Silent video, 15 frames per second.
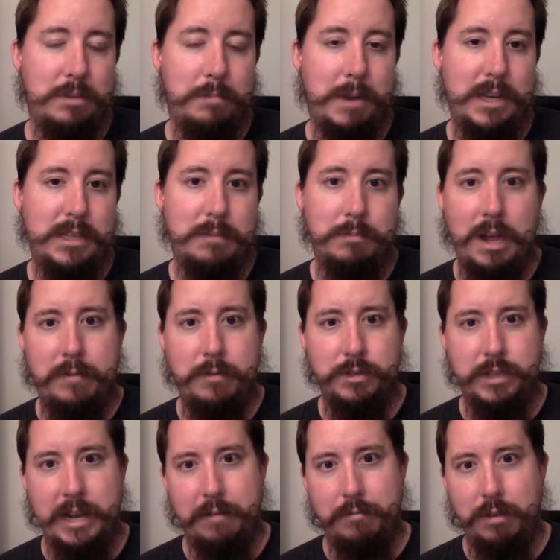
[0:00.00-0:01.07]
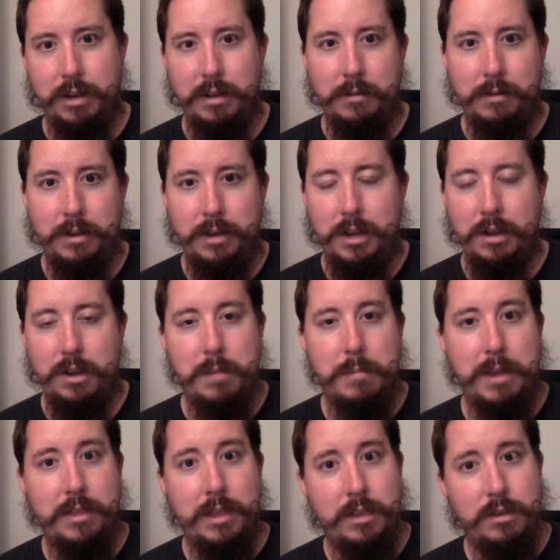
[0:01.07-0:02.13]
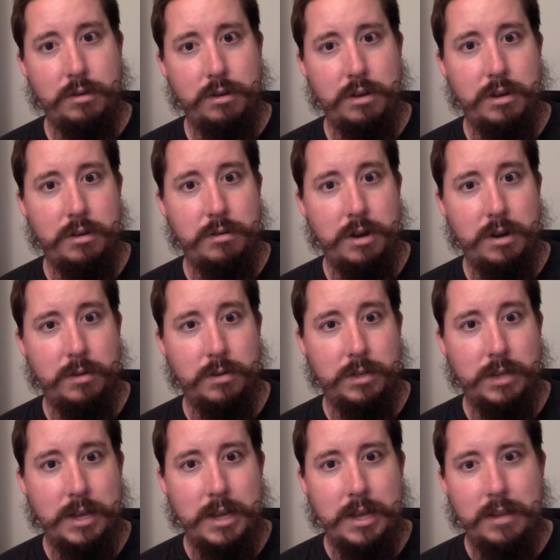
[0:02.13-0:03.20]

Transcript: and buy some novels that I've written. You know, you might think they're good. Who knows?